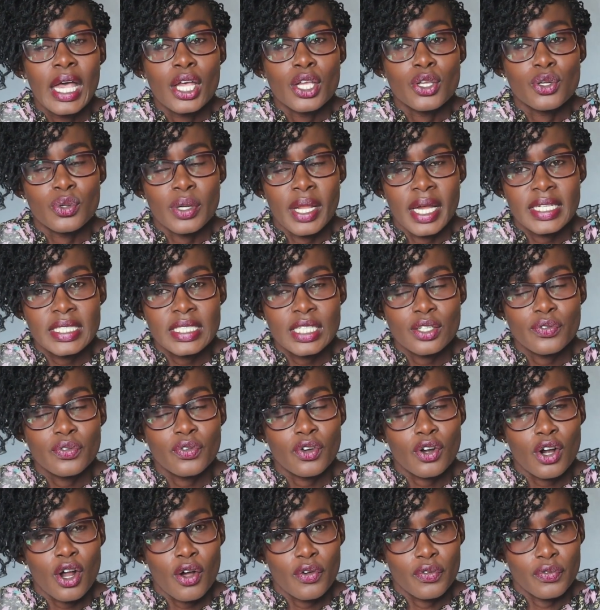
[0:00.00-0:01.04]
United
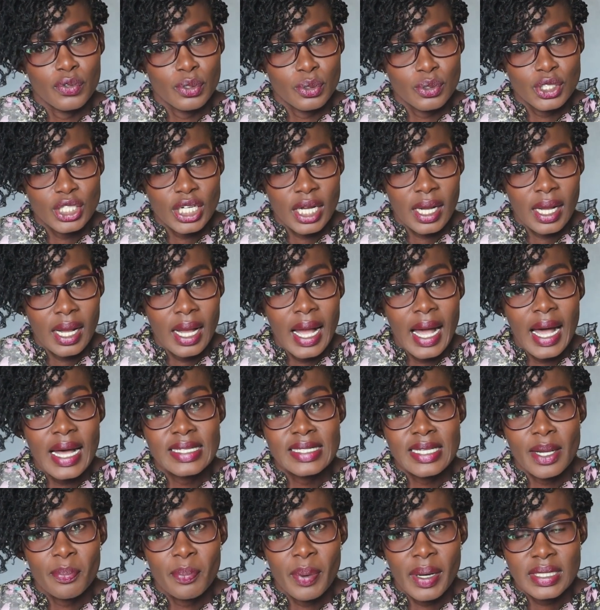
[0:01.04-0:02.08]
for Our Future as
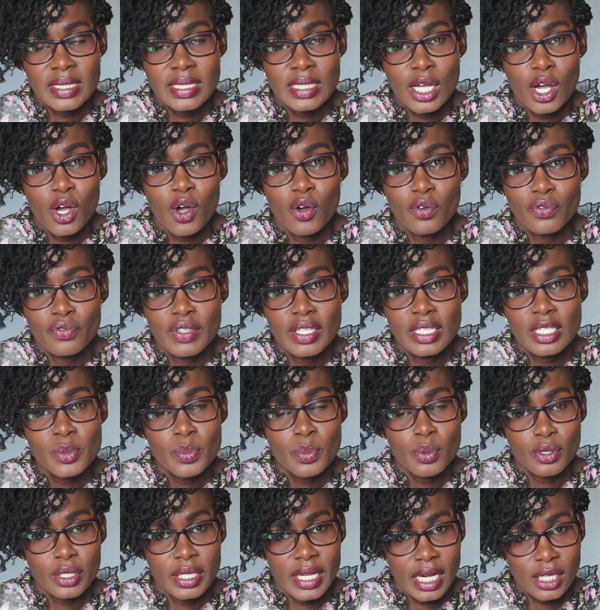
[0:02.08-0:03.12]
a partner of this
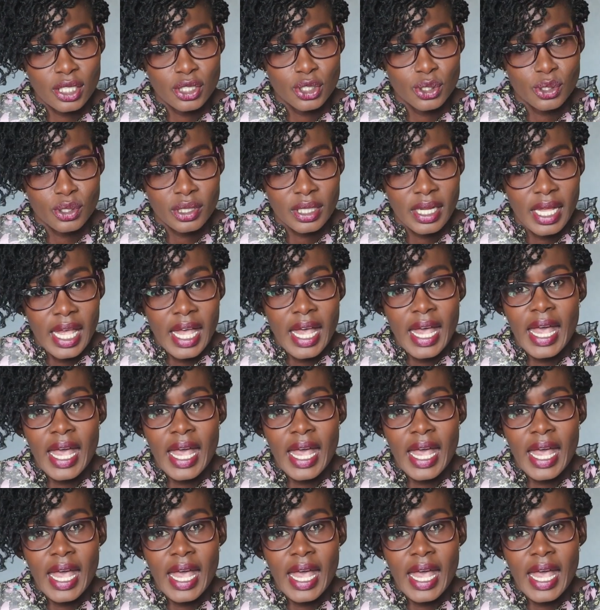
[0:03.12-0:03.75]
production,